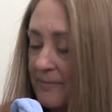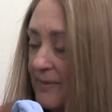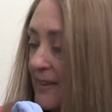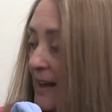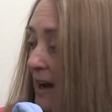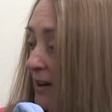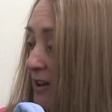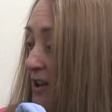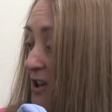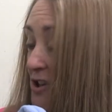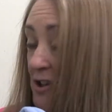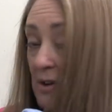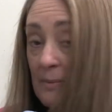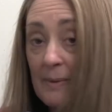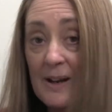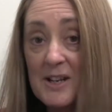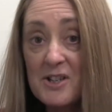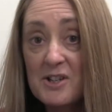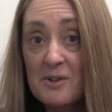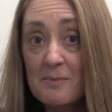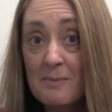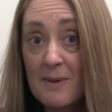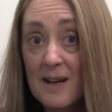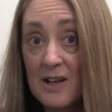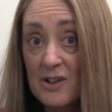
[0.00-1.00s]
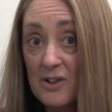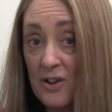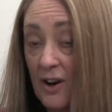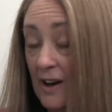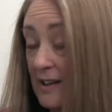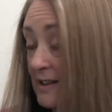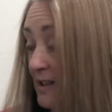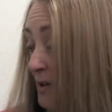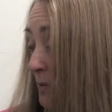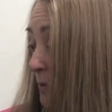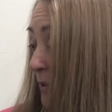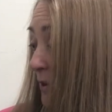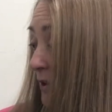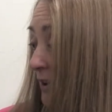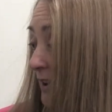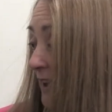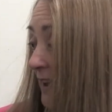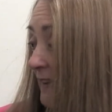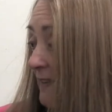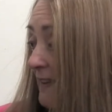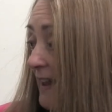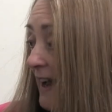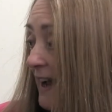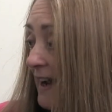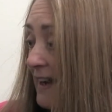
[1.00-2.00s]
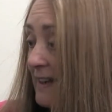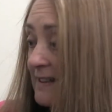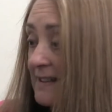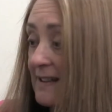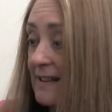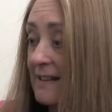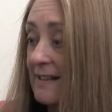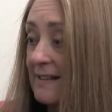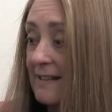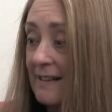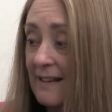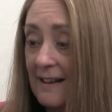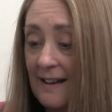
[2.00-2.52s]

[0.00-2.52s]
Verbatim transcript: Now, can you imagine me trying to walk in that?